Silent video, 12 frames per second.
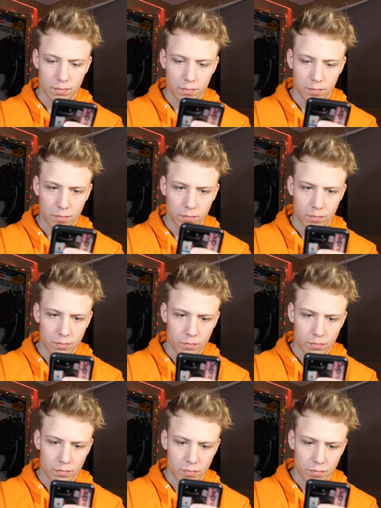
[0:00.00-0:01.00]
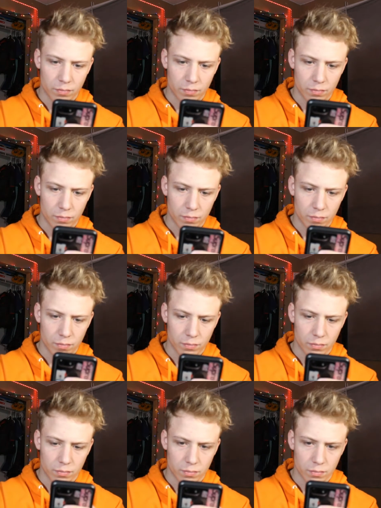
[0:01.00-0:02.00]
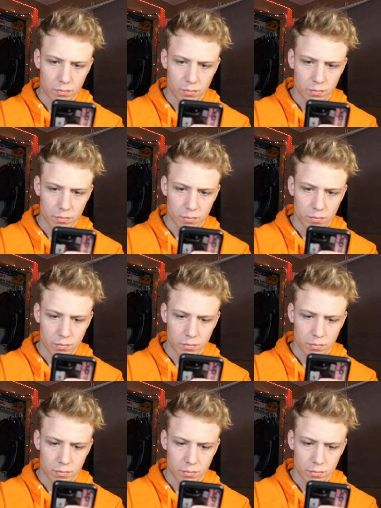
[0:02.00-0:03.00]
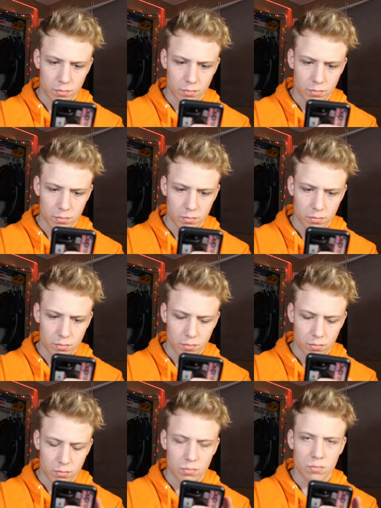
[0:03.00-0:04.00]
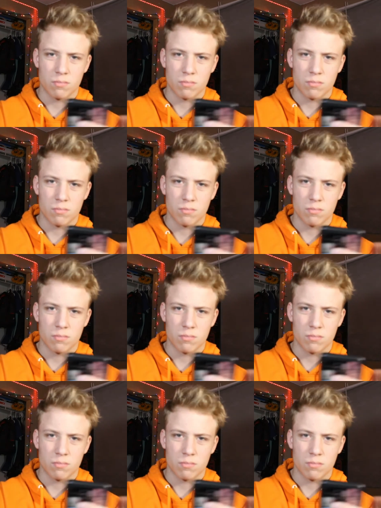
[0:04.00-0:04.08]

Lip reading: Nobody speaks.